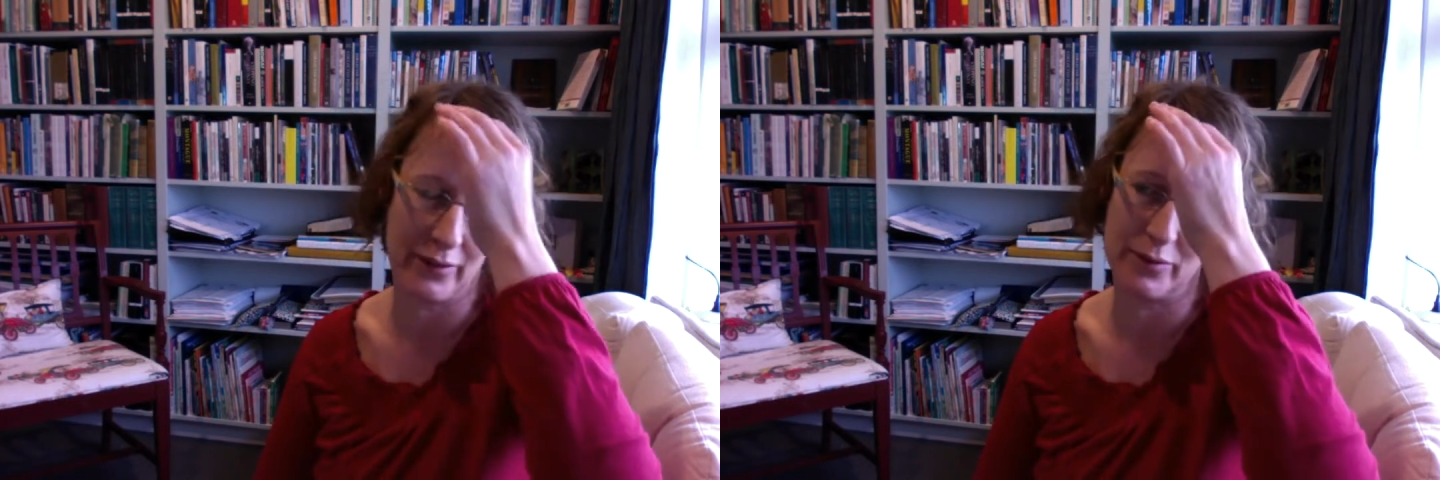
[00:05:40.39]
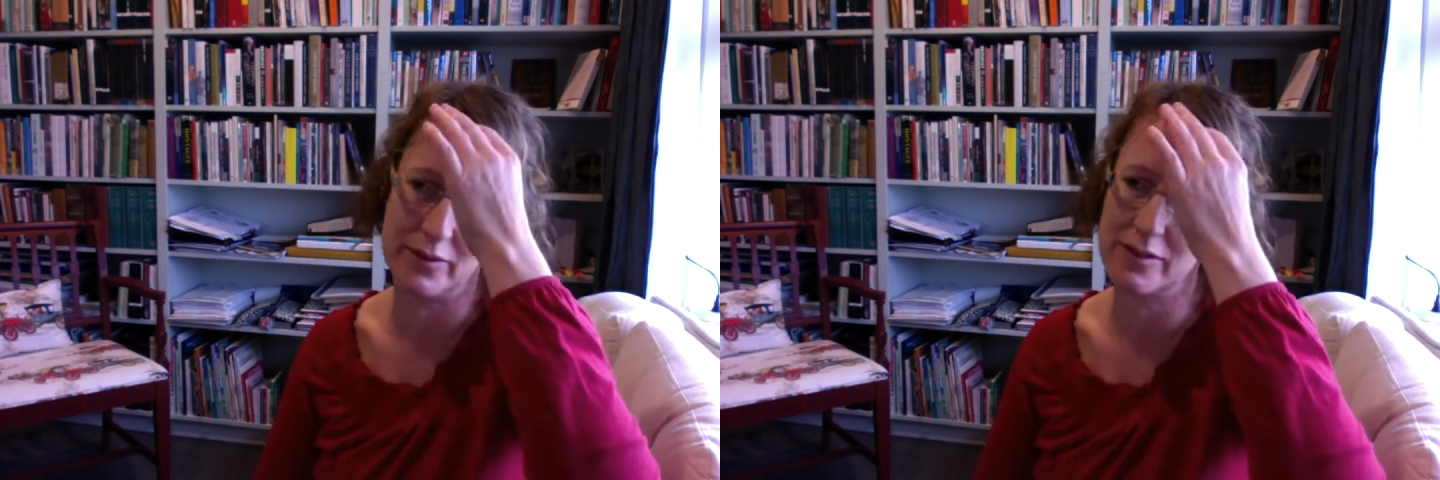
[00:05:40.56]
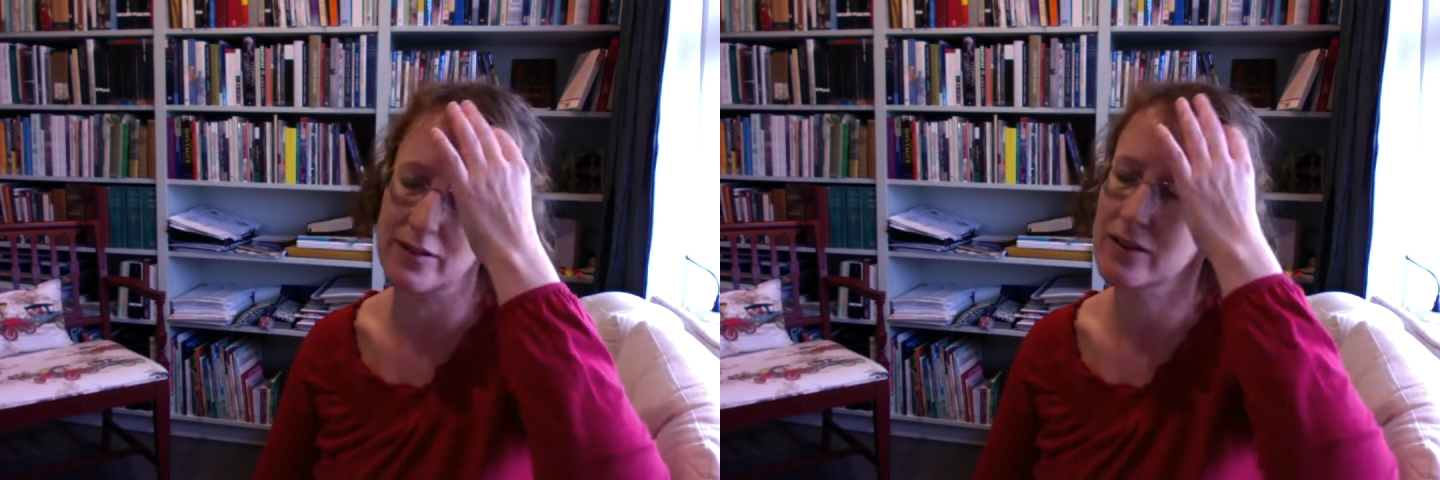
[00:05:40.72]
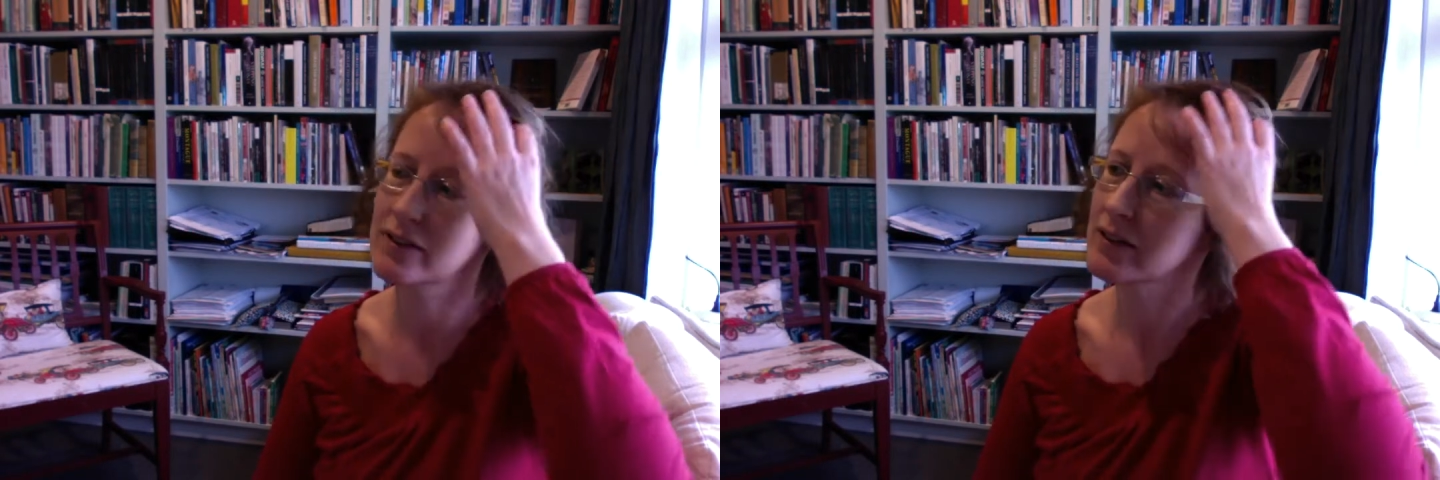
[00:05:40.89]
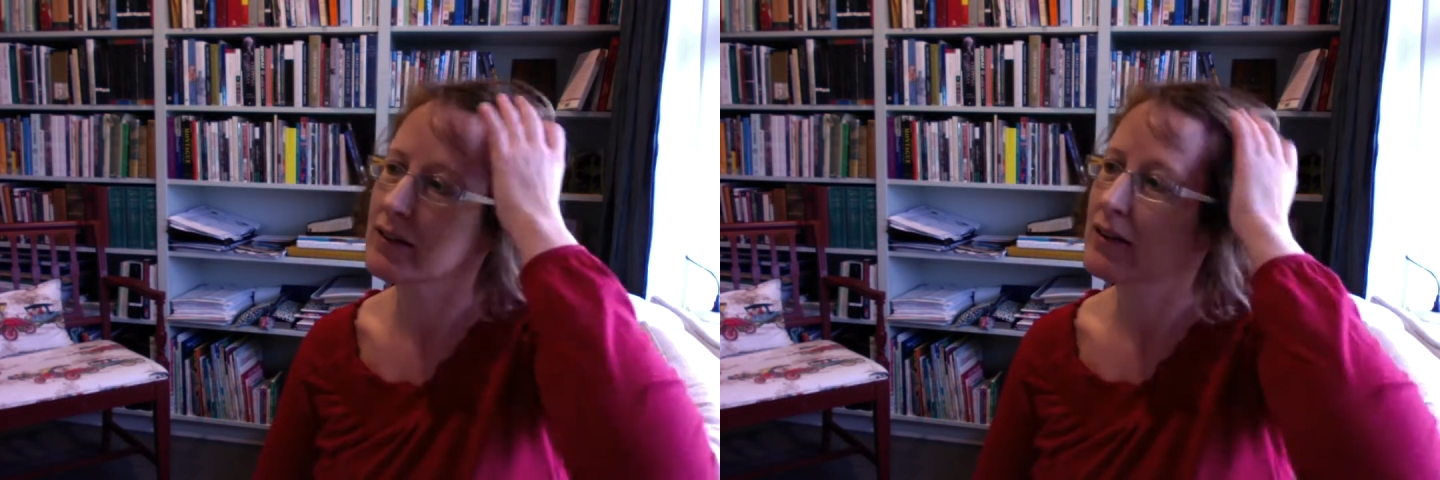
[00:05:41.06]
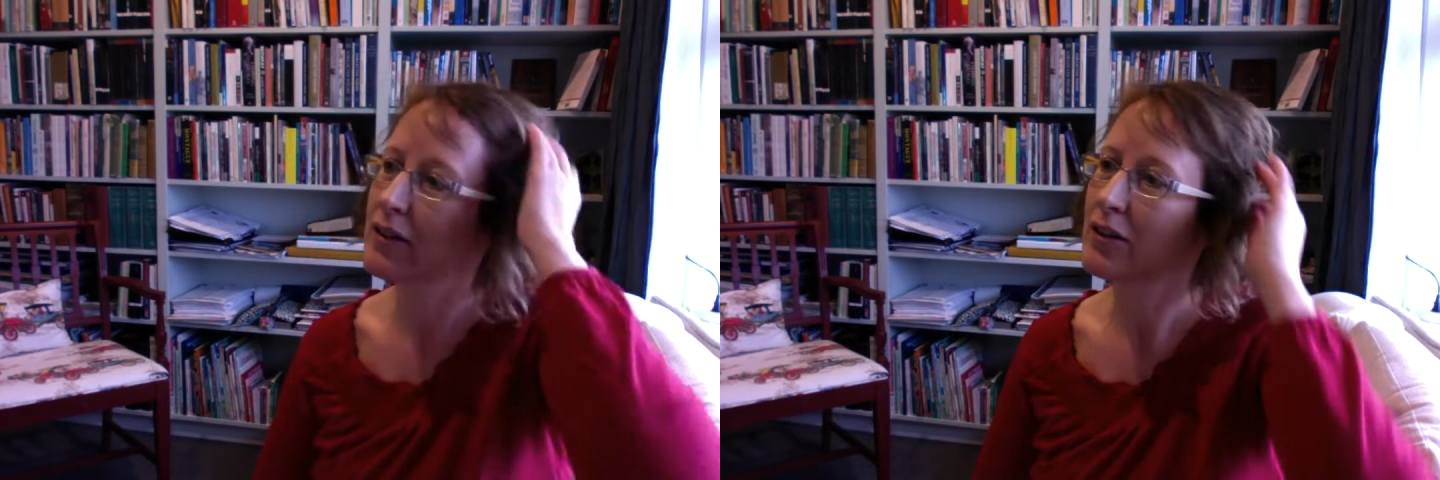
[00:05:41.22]
was
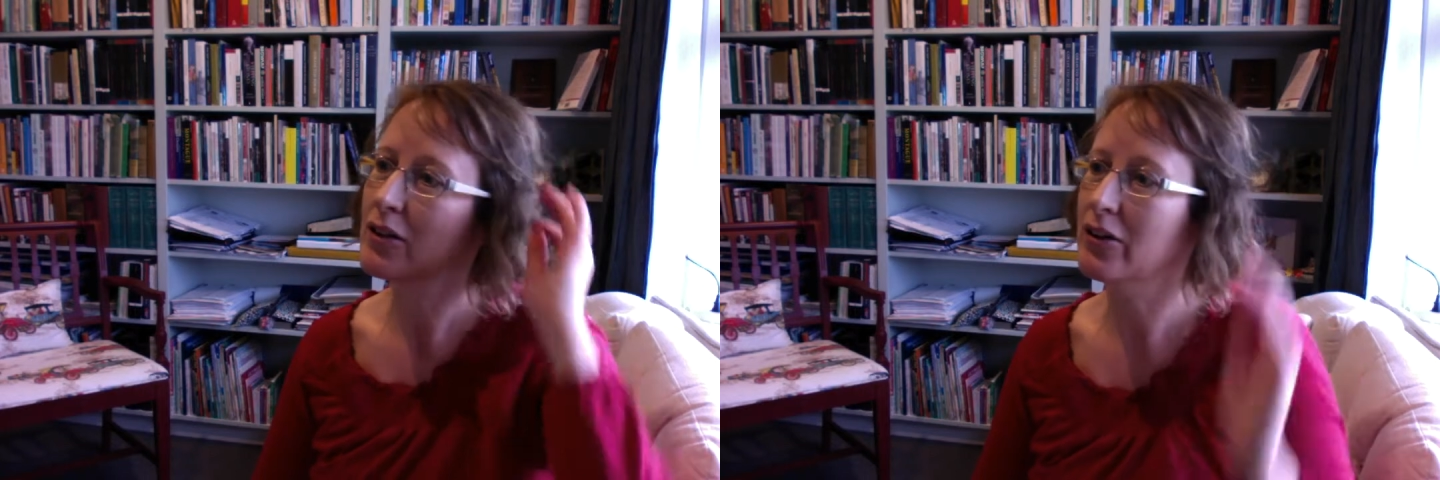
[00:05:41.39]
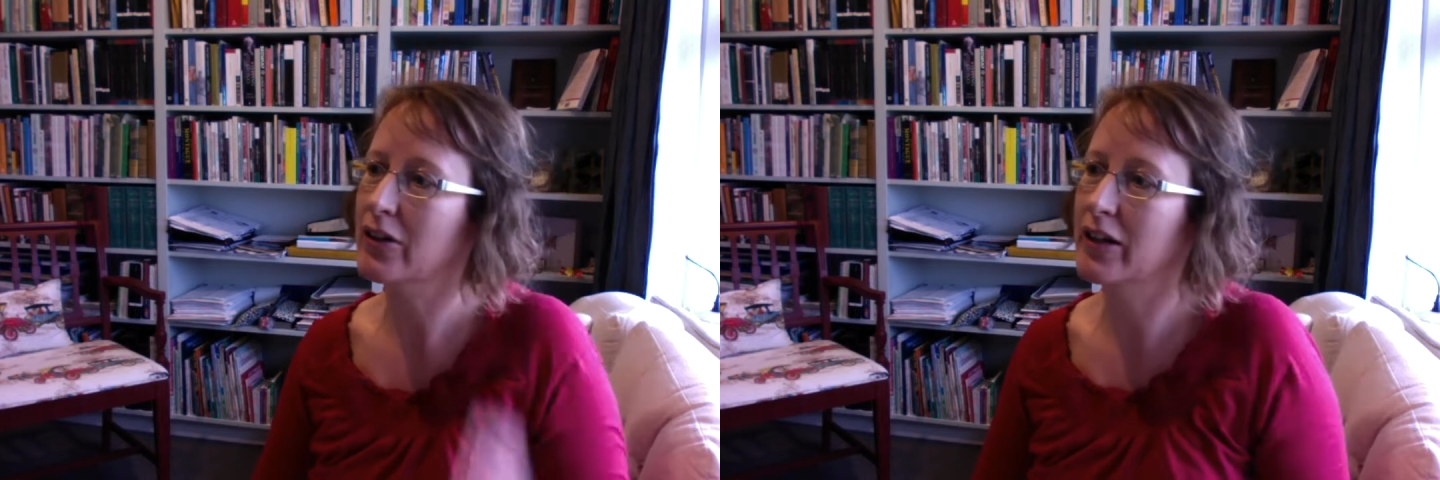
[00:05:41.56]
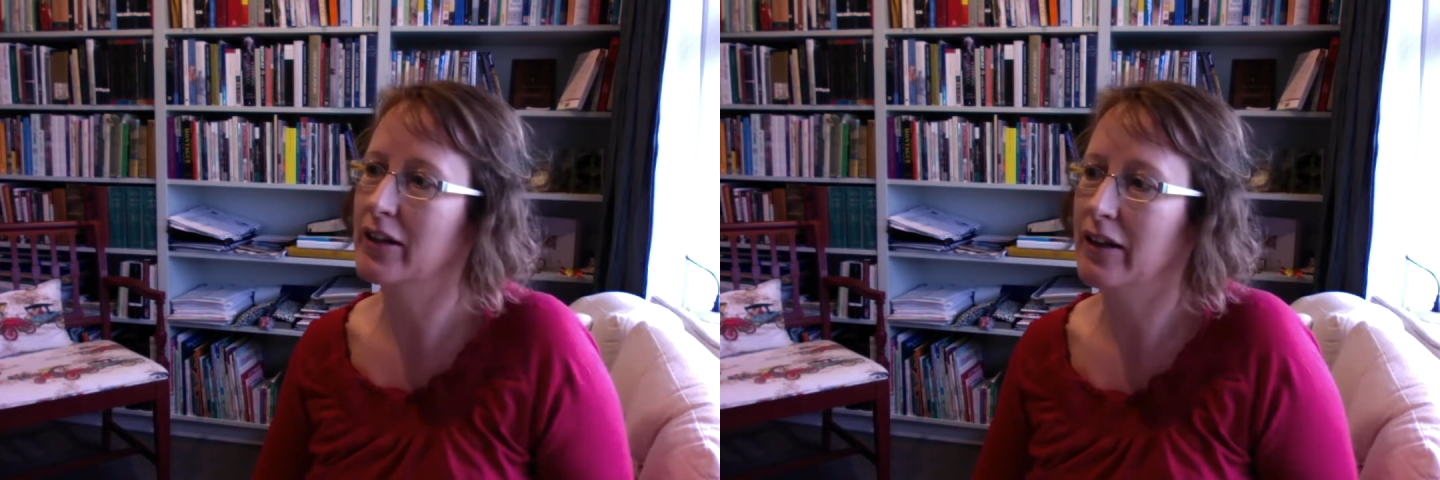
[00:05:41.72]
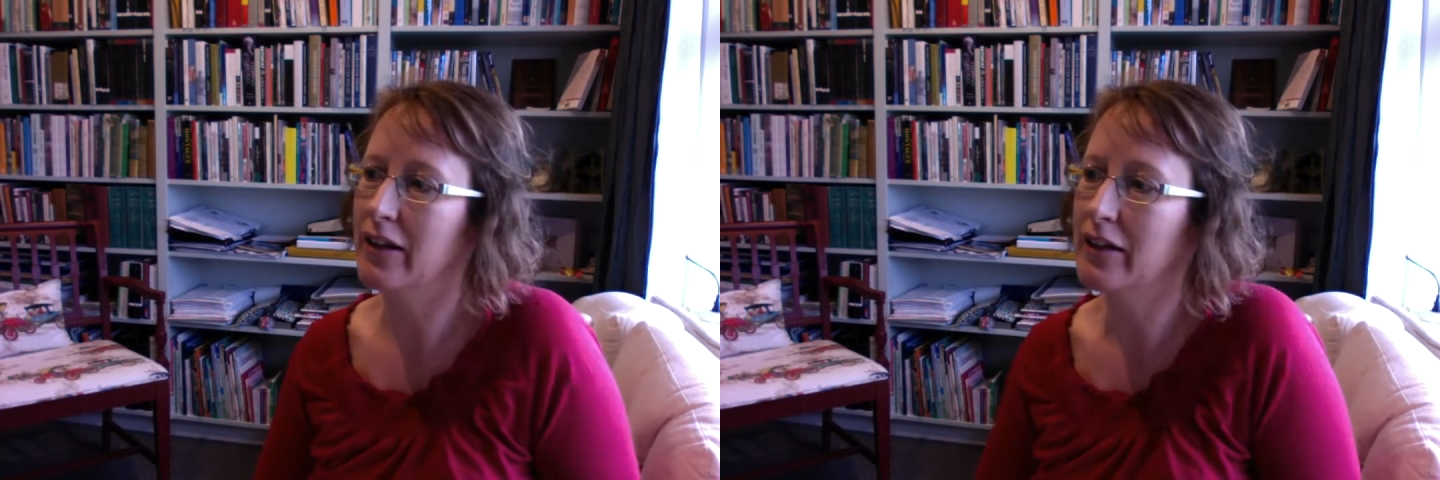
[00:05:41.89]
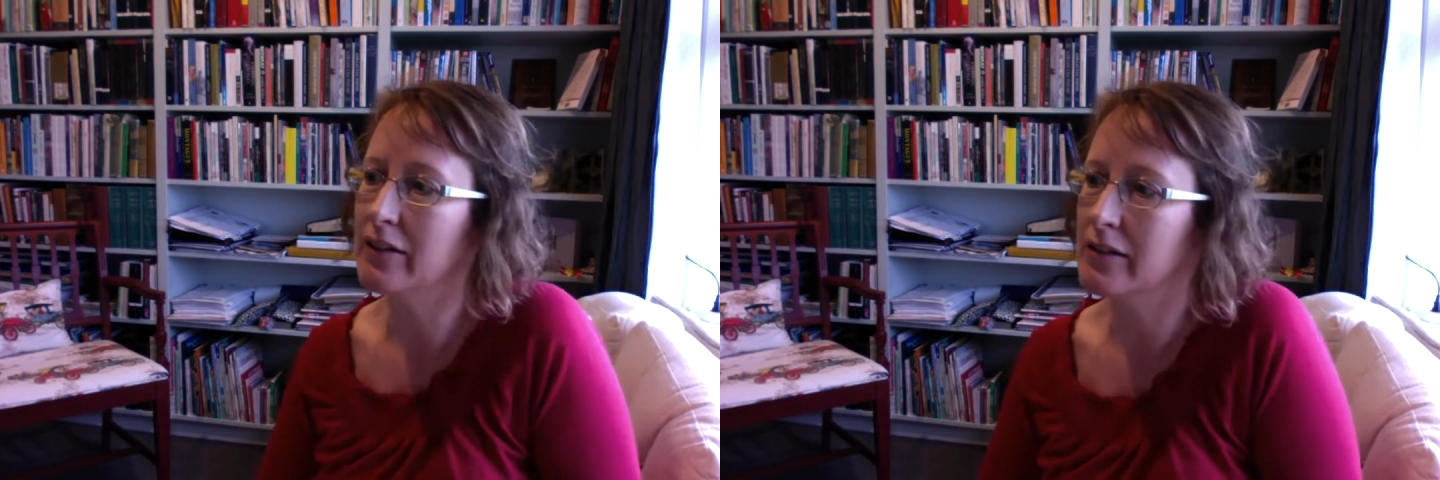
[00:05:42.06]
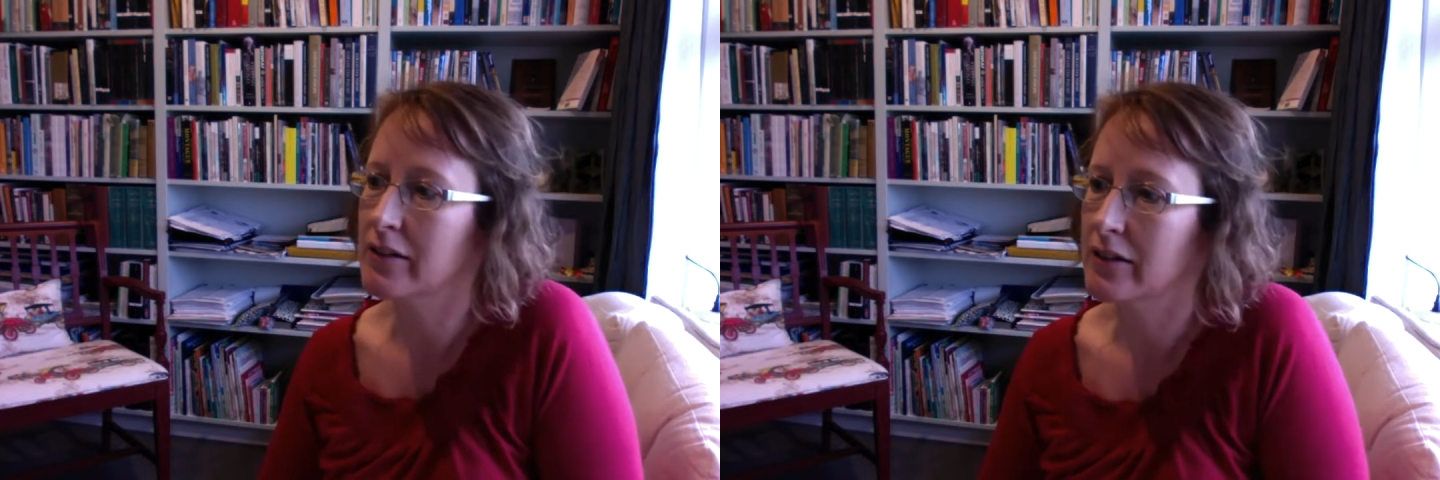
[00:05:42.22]
looking
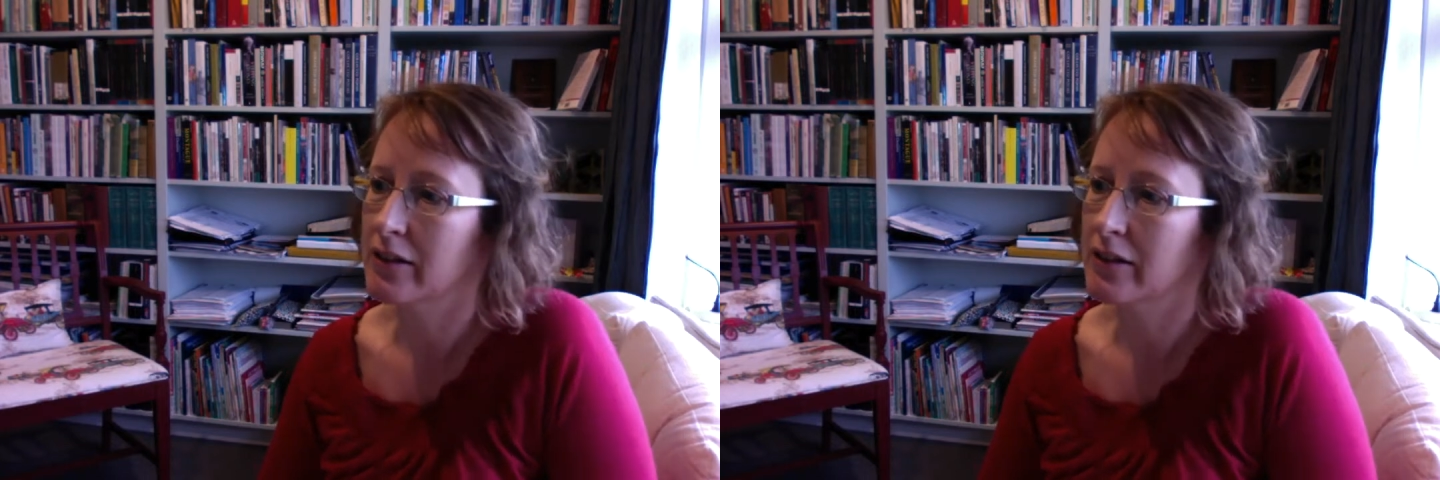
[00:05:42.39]
at.